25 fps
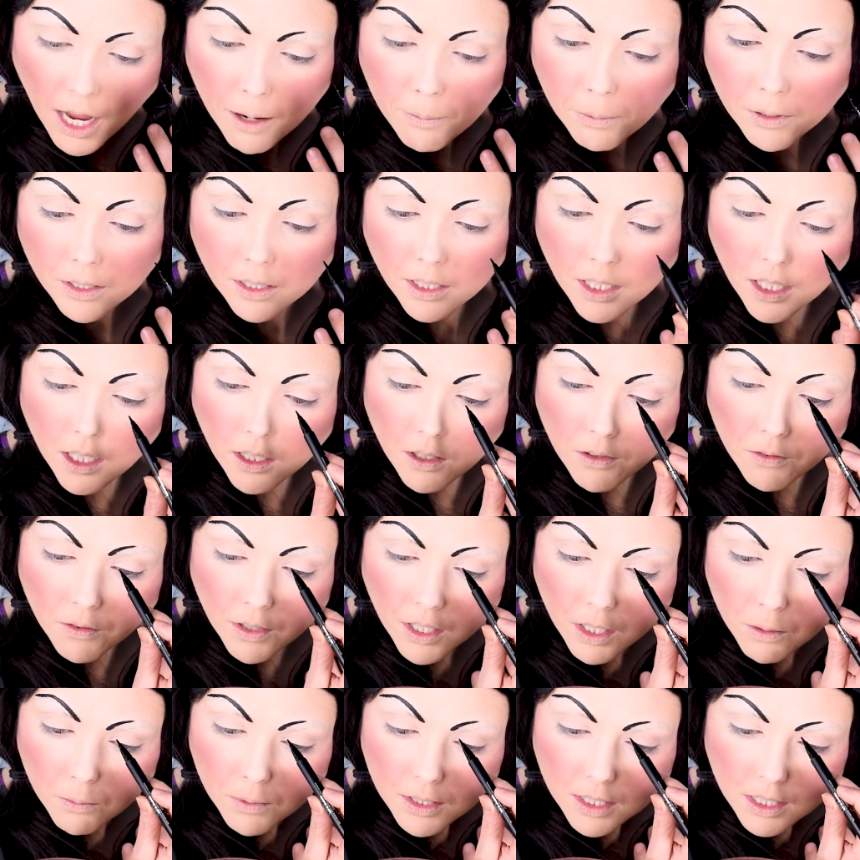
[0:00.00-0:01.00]
I believe
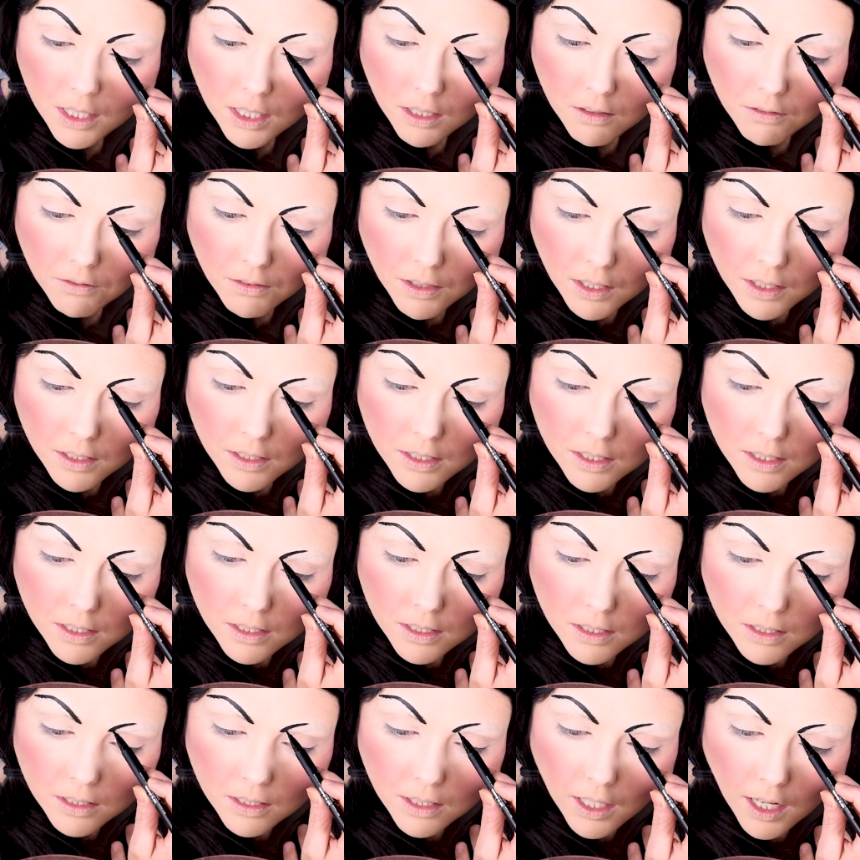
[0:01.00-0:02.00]
he was
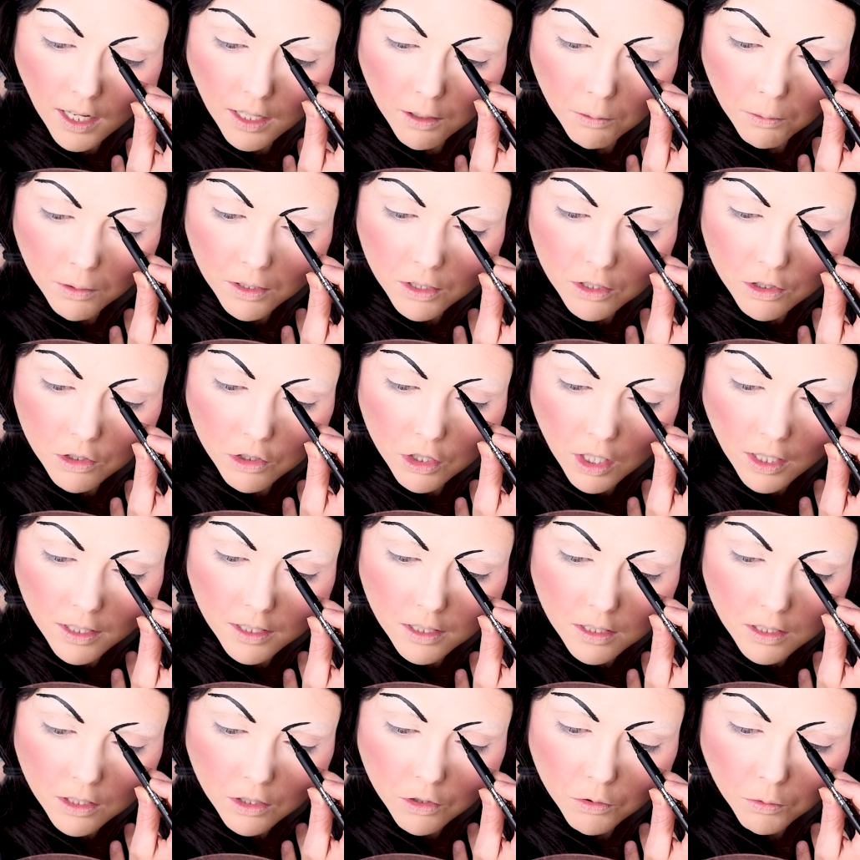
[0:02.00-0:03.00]
convinced that it was
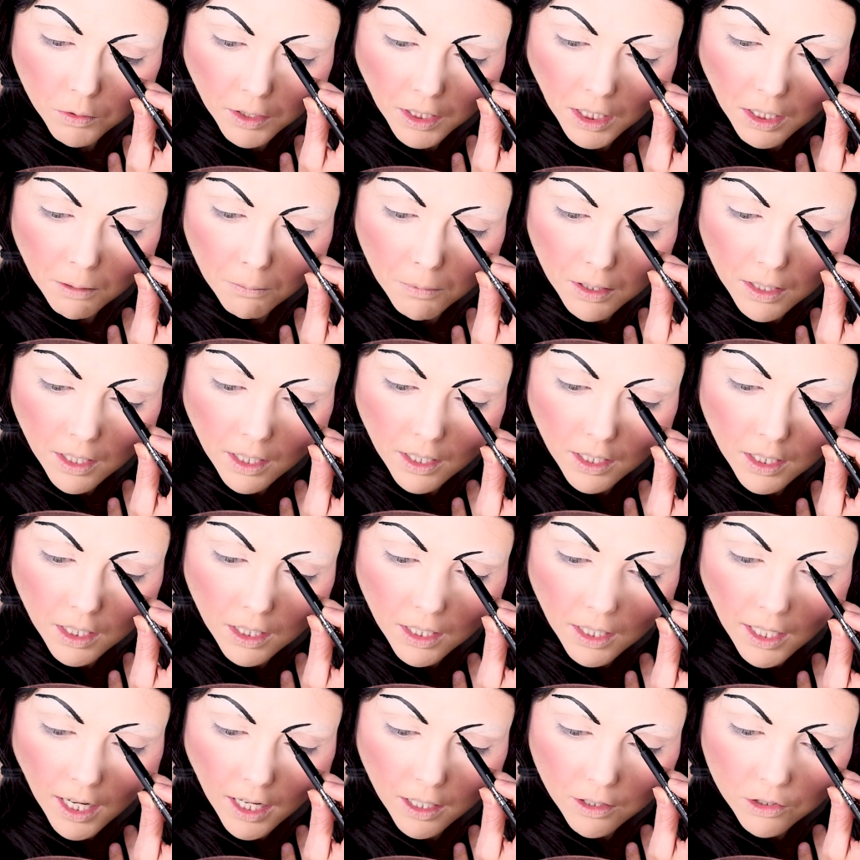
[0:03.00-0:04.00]
just a dream and that
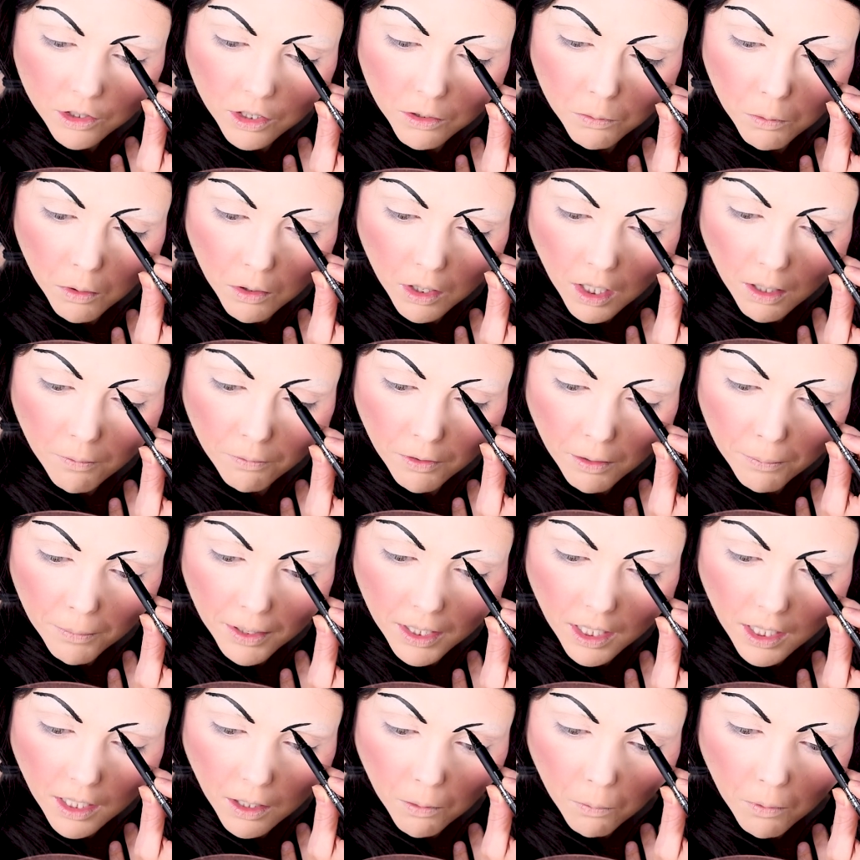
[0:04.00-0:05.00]
he actually woke up from
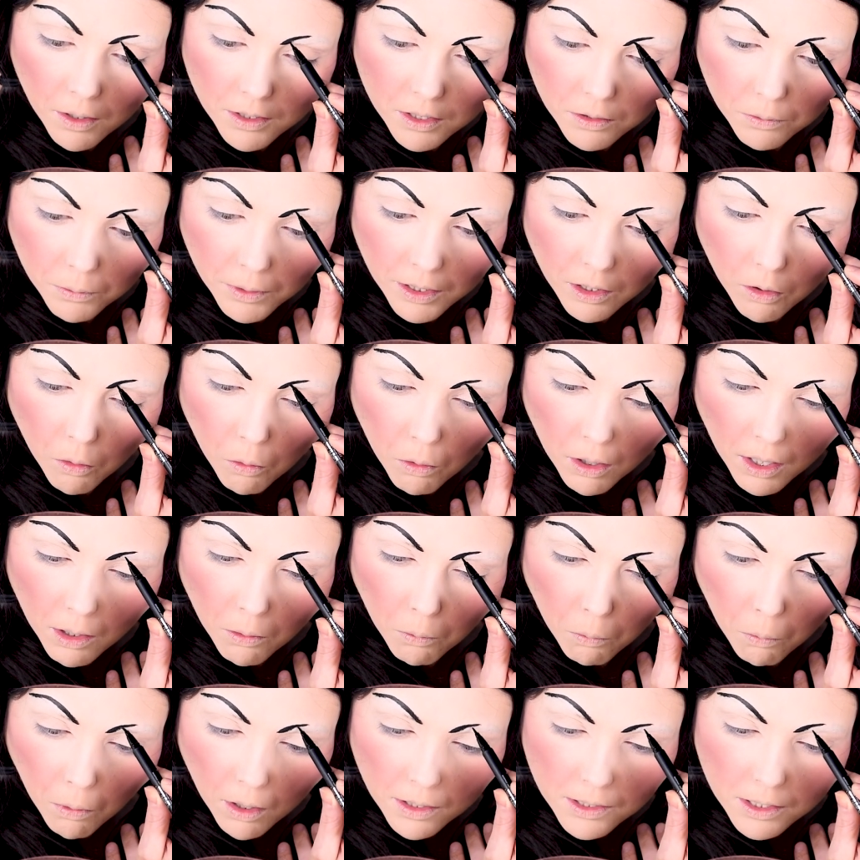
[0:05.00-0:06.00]
it and it wasn't real or it
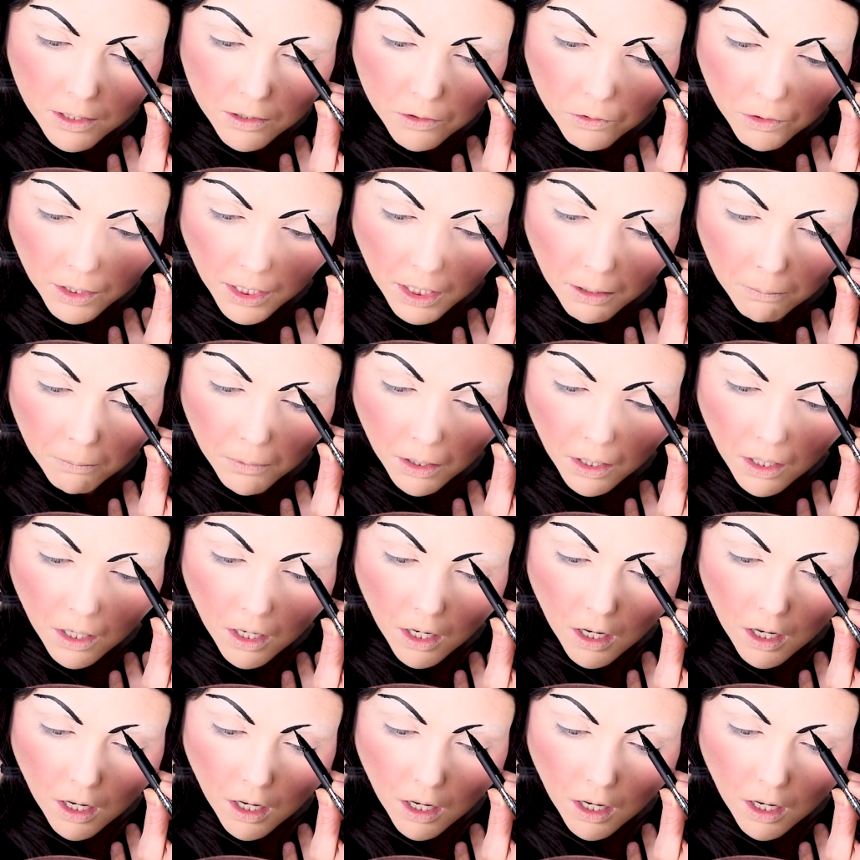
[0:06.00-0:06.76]
was a dream.